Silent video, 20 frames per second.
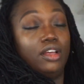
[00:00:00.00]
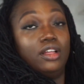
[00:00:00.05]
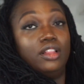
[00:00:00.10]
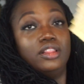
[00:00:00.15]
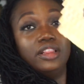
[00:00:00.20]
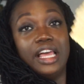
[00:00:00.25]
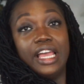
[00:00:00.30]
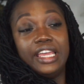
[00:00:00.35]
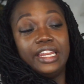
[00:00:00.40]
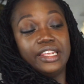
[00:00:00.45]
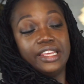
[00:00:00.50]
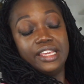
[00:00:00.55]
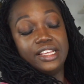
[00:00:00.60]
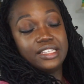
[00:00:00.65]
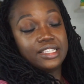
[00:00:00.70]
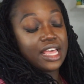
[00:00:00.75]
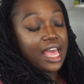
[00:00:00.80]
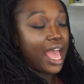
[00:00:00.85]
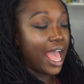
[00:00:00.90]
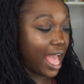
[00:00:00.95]

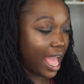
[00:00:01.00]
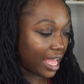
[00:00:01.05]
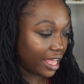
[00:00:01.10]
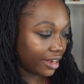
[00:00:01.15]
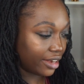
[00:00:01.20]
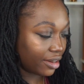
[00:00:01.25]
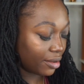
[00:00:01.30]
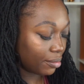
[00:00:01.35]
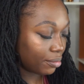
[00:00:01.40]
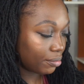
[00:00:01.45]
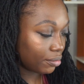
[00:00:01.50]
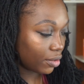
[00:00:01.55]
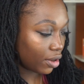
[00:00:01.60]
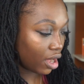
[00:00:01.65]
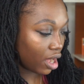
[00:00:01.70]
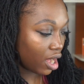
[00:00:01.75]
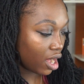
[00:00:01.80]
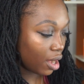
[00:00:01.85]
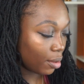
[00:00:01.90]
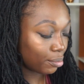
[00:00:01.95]
ladies and
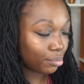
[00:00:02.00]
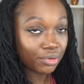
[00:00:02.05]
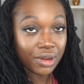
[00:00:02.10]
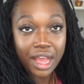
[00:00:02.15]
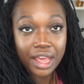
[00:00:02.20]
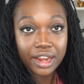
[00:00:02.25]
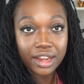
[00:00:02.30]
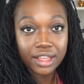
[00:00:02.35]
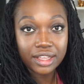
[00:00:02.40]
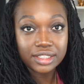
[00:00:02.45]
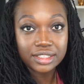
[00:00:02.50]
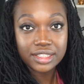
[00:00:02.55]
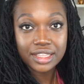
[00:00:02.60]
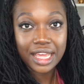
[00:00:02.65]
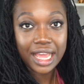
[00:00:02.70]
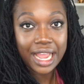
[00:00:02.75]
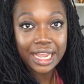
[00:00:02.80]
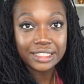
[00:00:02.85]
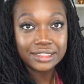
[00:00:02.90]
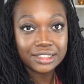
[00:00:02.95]
products
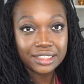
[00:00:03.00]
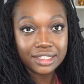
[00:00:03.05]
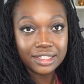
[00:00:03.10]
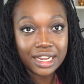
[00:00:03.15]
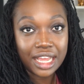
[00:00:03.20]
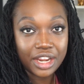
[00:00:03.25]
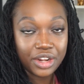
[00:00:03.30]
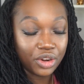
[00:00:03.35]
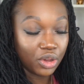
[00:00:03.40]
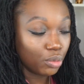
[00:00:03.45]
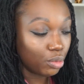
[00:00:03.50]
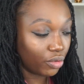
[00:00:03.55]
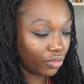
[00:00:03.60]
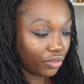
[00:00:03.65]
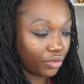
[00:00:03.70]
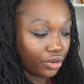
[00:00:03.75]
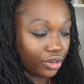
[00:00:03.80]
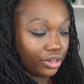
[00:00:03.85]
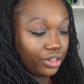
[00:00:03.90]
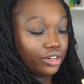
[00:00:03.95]
that I did not know
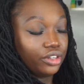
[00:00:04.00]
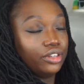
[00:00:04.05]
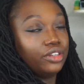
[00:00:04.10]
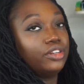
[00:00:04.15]
before.